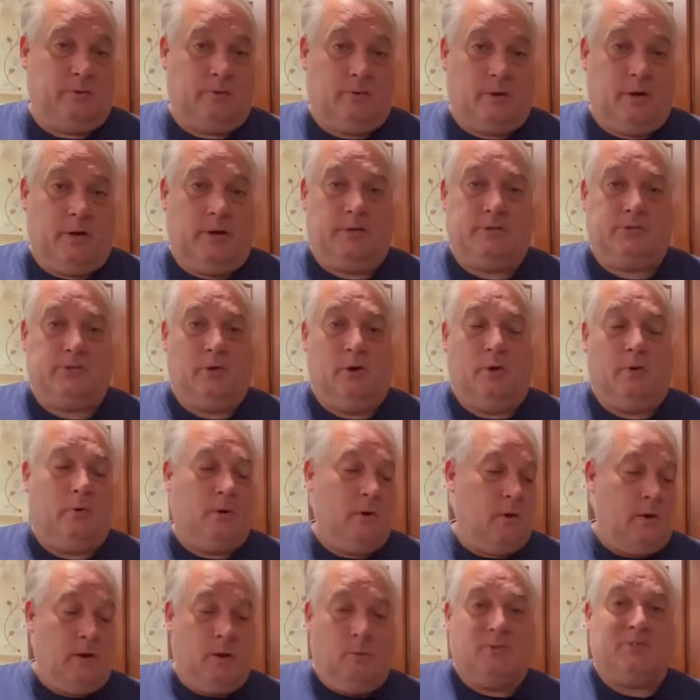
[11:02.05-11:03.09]
Okay, so
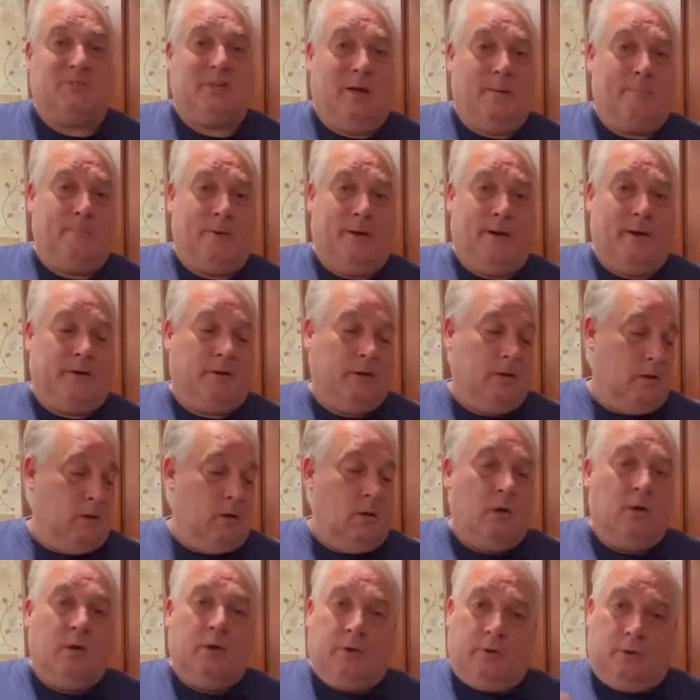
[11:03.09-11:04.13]
it was that bad.
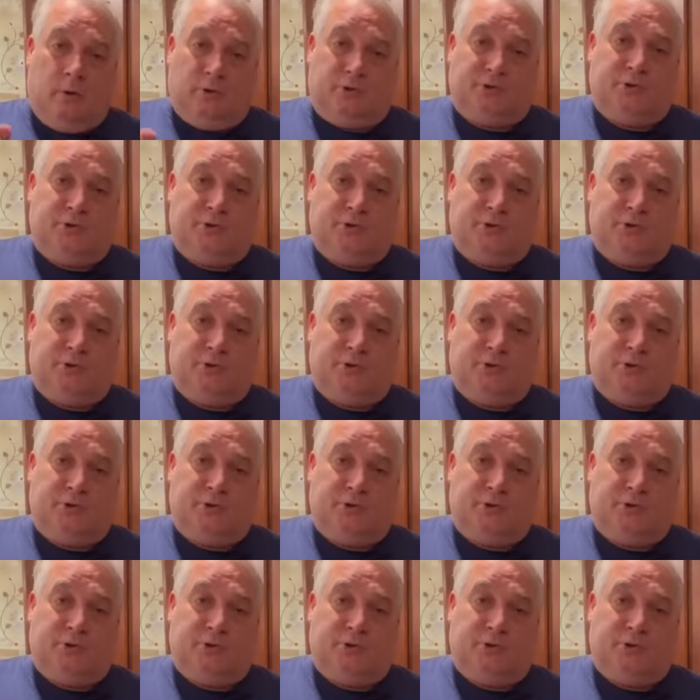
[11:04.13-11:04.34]
No